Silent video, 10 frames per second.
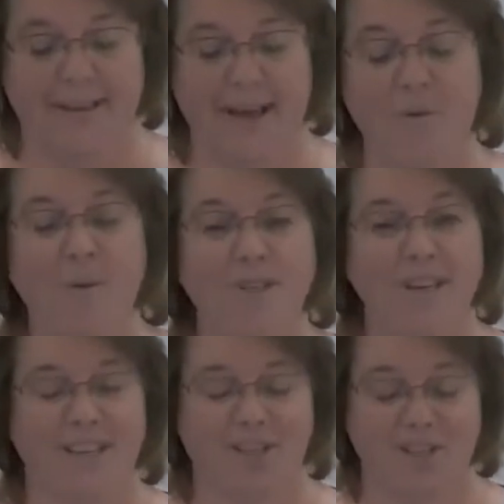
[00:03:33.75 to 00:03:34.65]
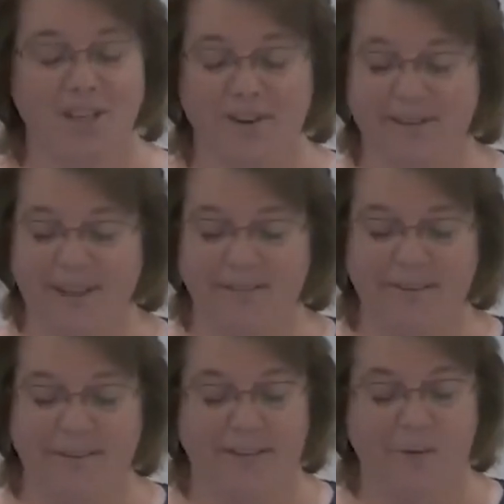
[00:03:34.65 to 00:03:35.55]
I wish I could share that
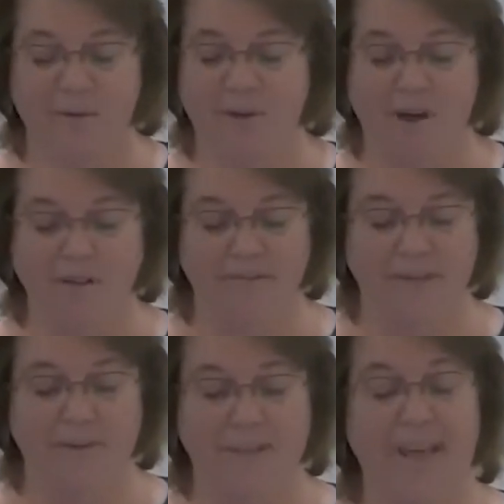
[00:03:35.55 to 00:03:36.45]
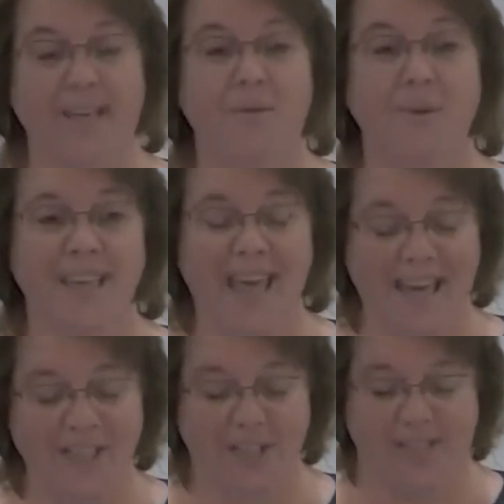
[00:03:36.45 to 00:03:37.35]
feeling with all of you and that you would
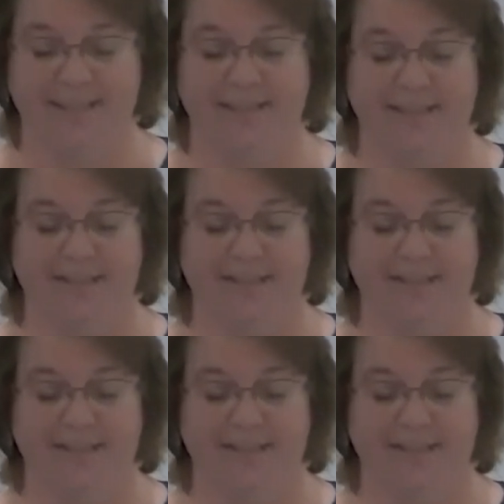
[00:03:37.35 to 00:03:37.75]
catch it.